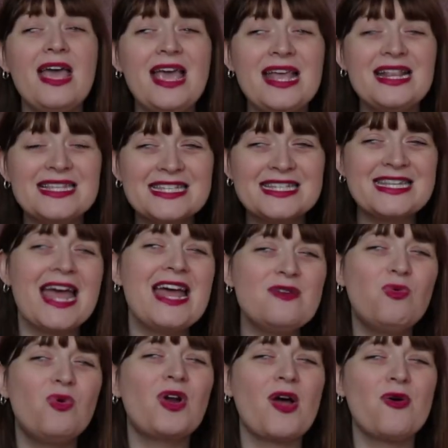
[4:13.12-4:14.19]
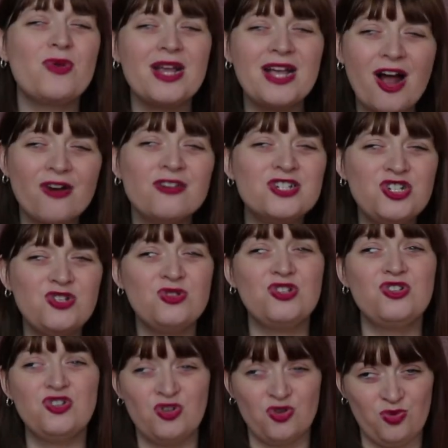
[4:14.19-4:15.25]
Instead, what I would encourage you
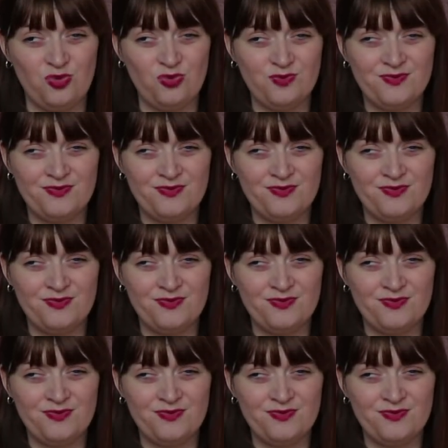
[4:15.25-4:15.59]
to do